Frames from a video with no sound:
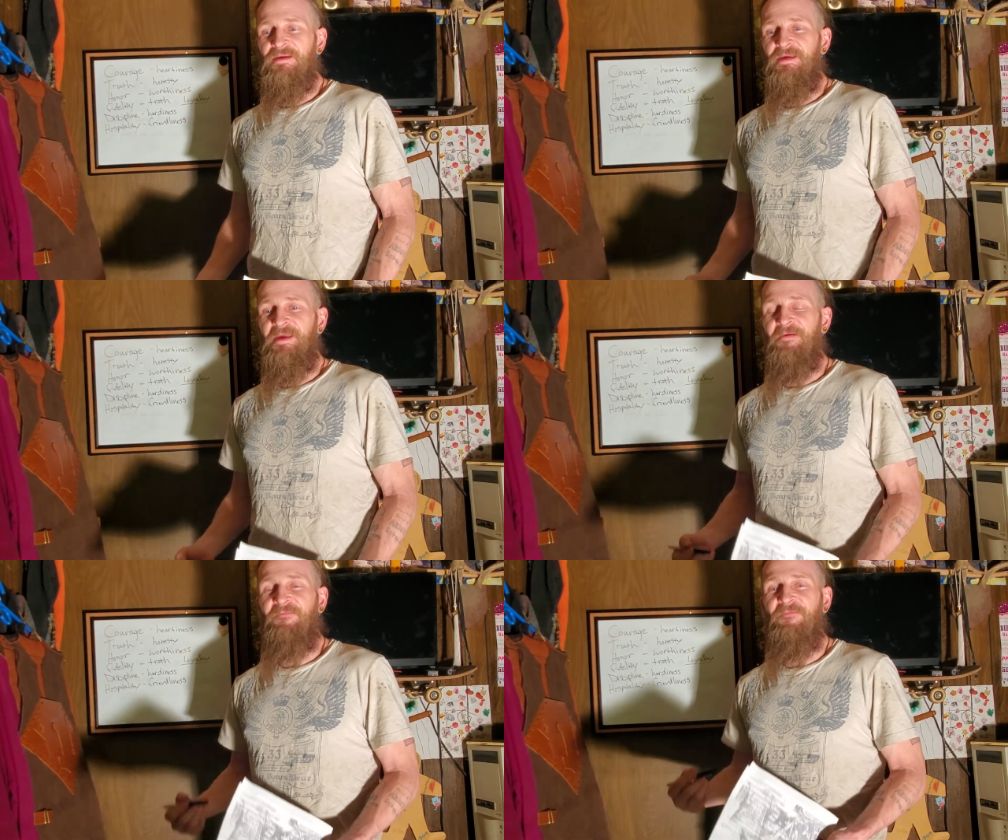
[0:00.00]

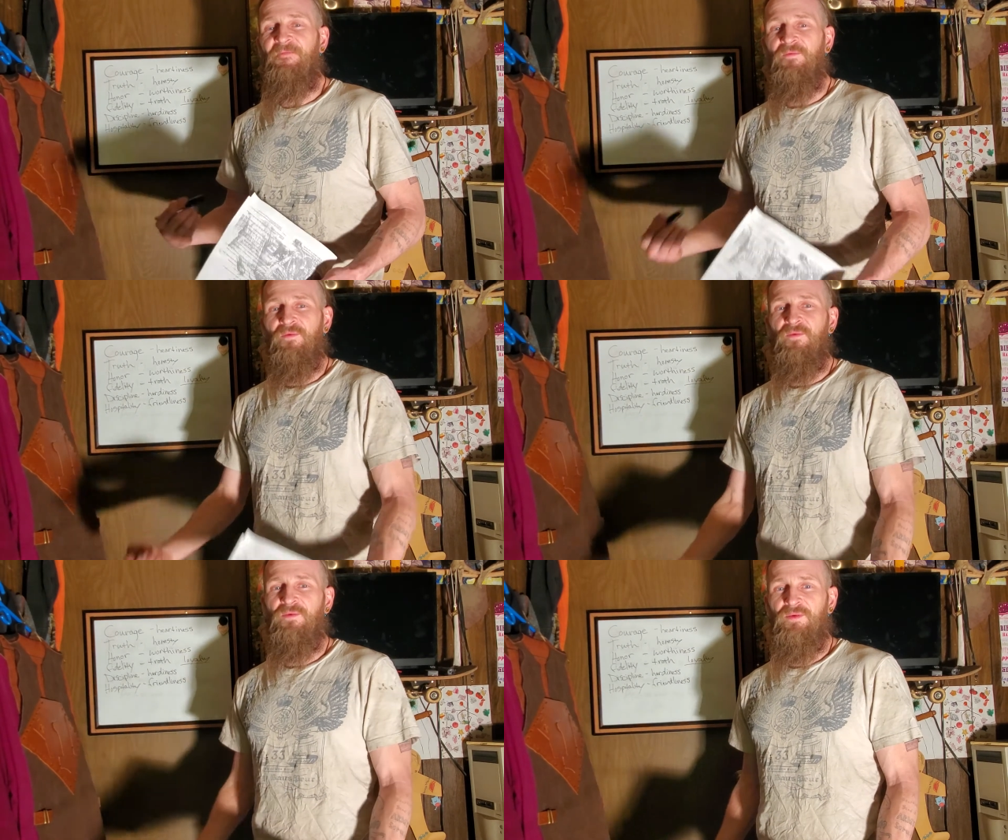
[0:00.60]
if
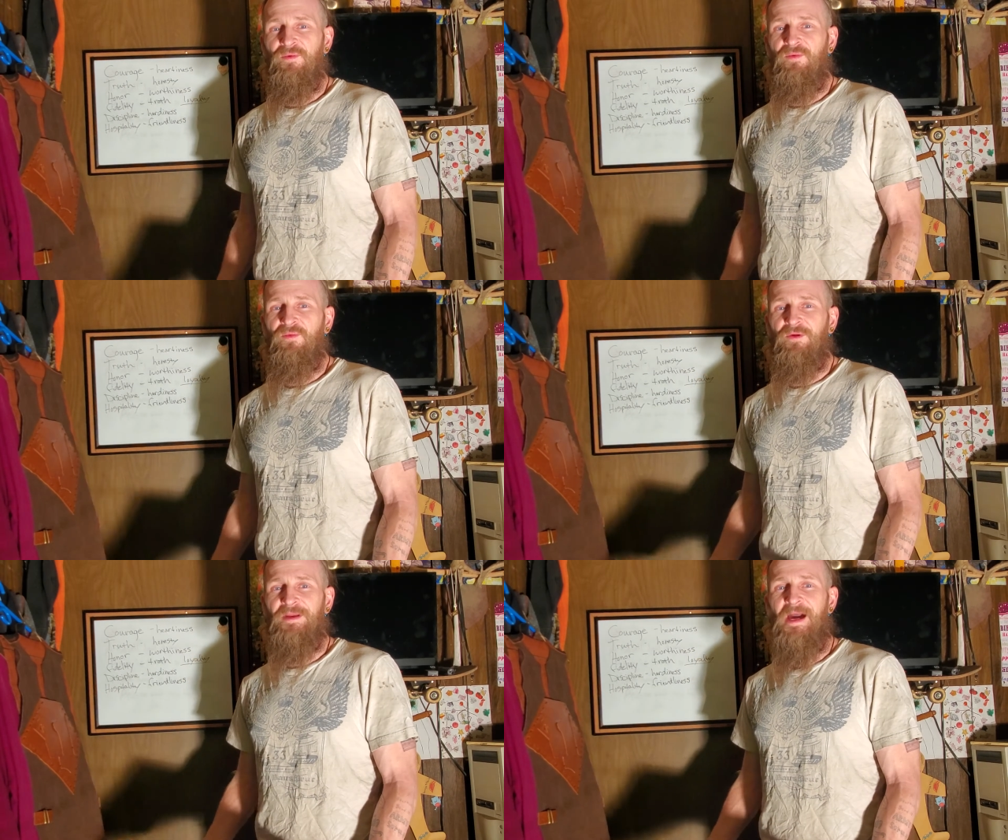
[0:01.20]

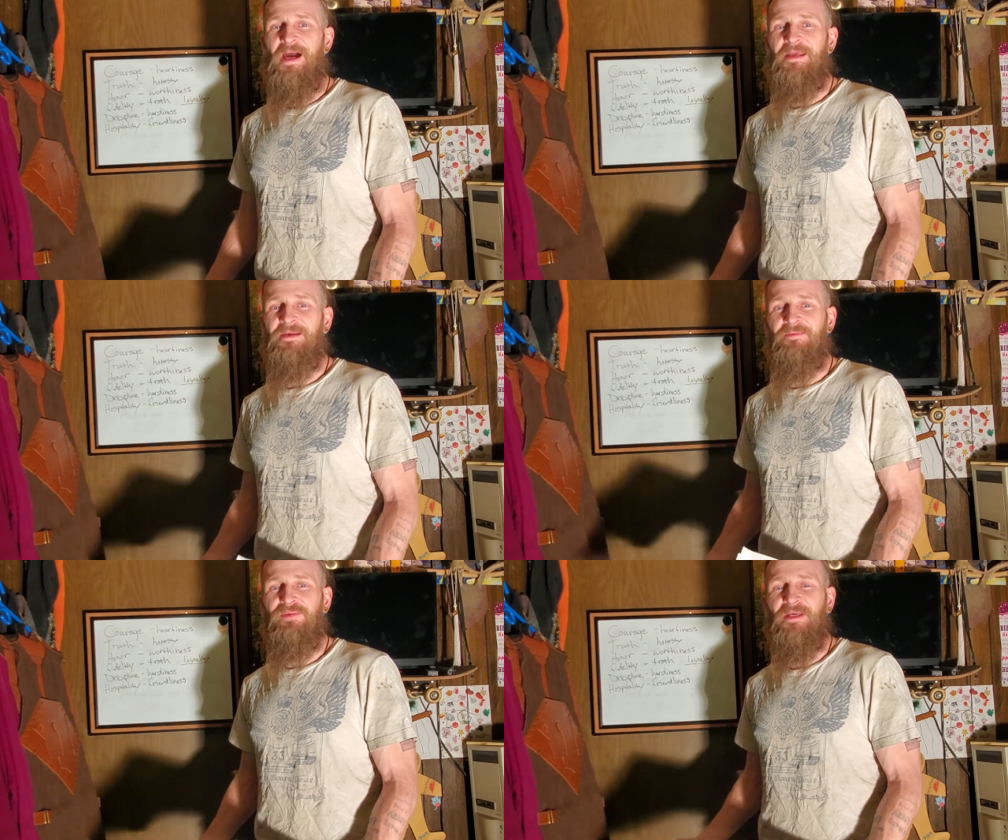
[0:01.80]
we're not in
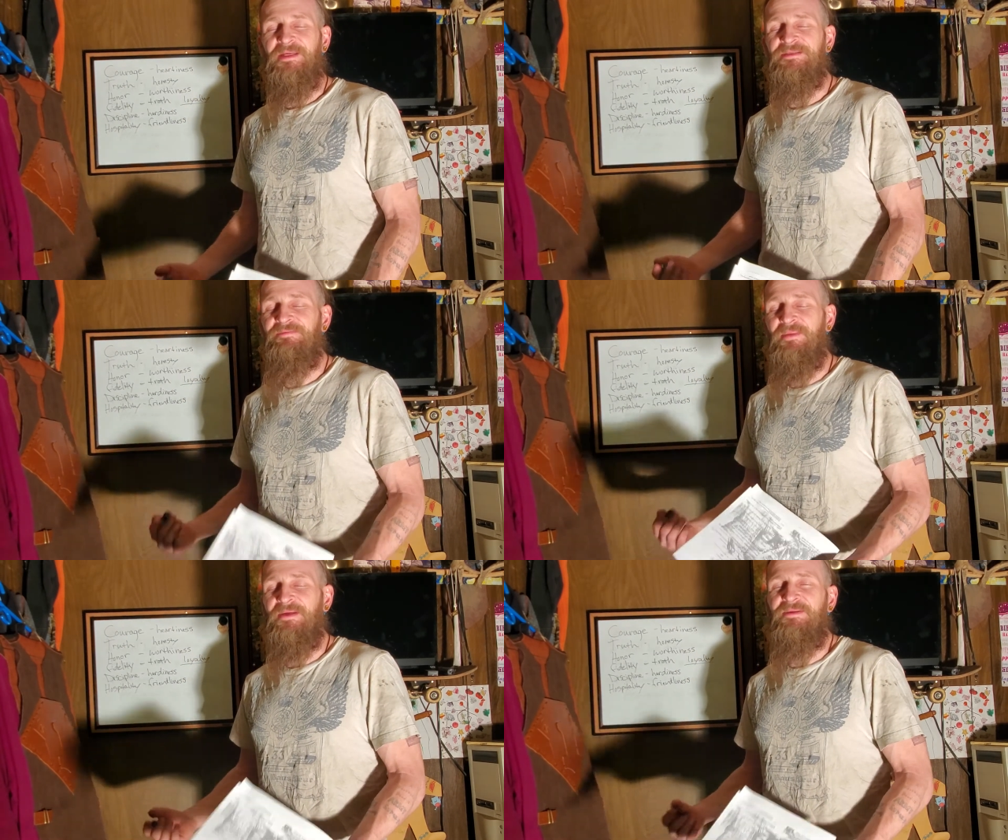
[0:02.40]
a place
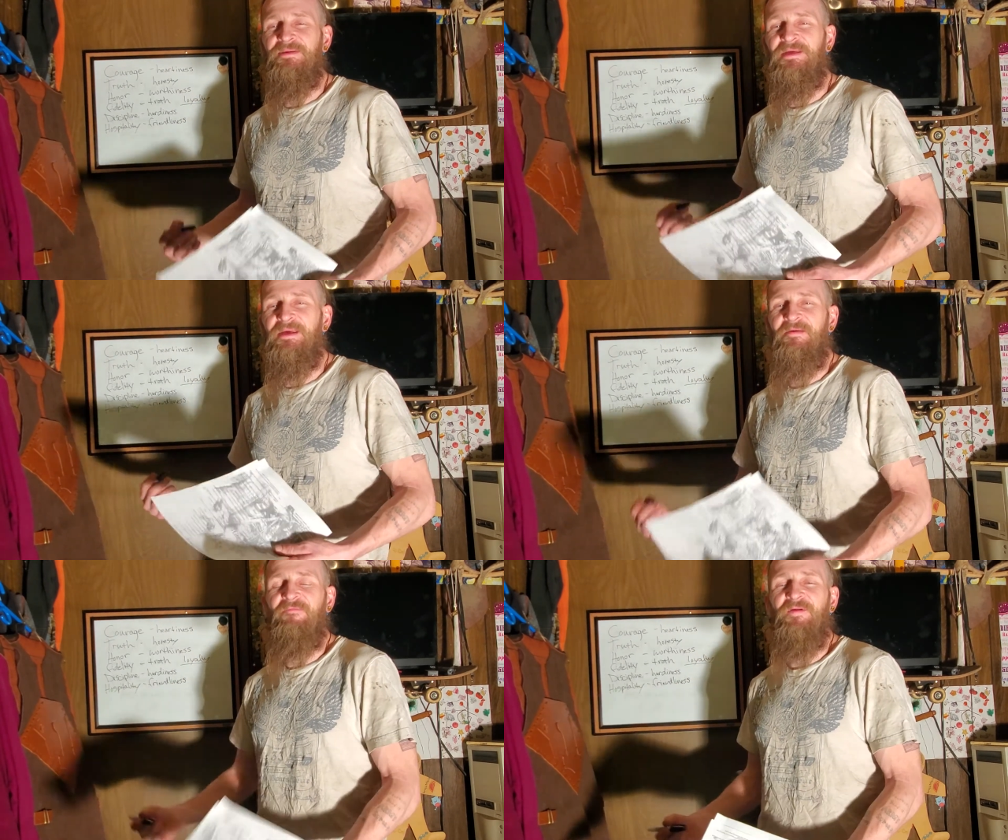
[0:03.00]
mentally
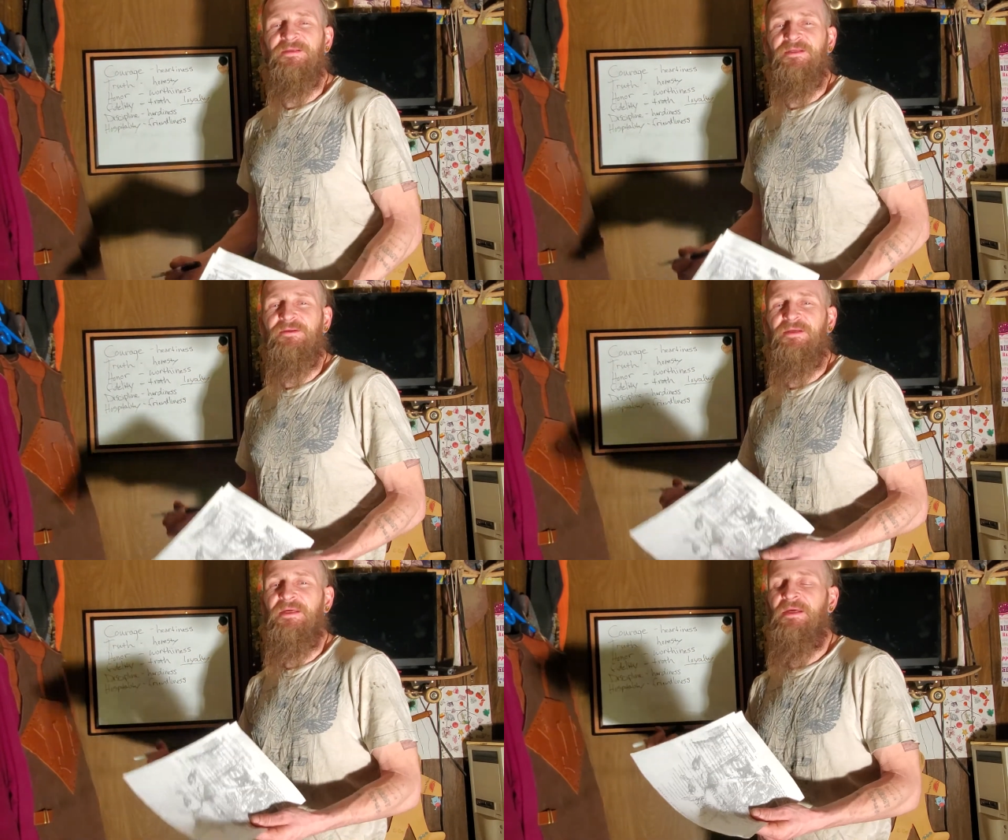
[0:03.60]
and
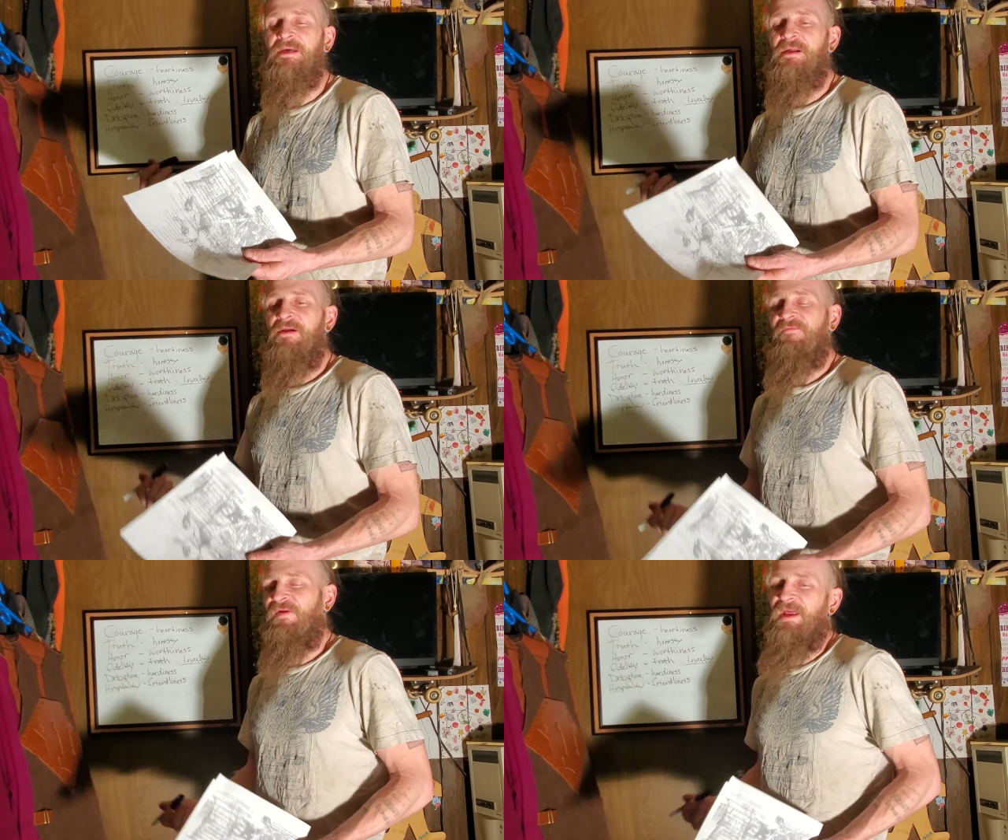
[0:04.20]
physically,
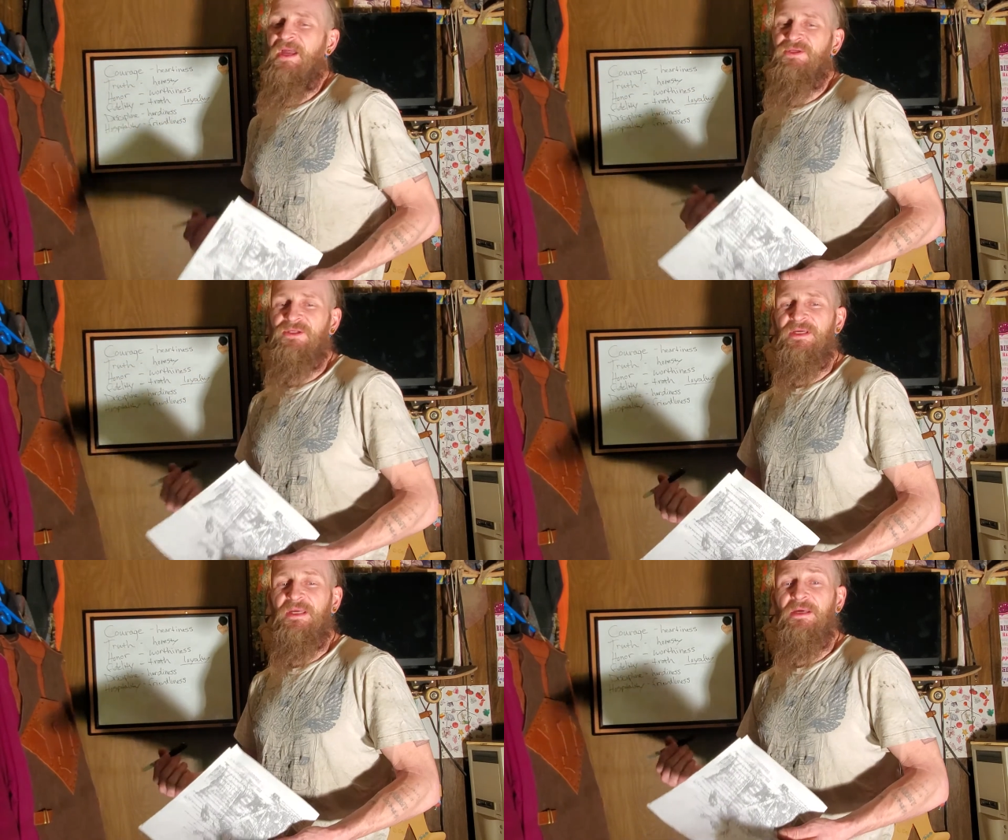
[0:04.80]

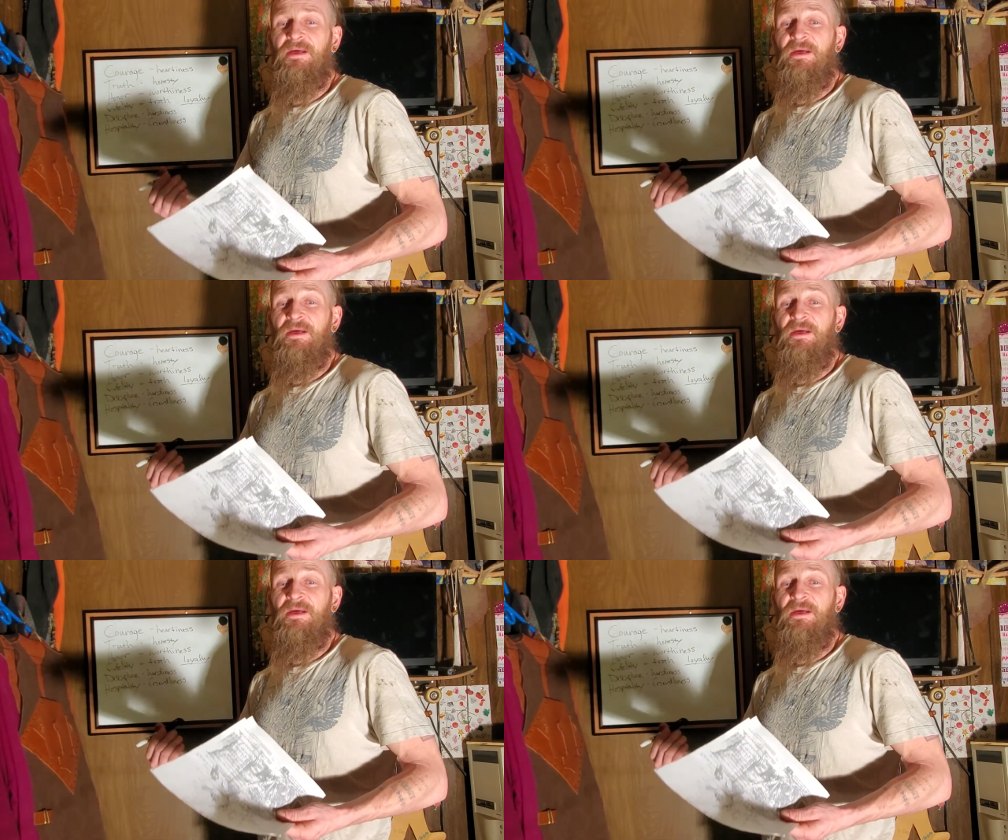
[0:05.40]
financially,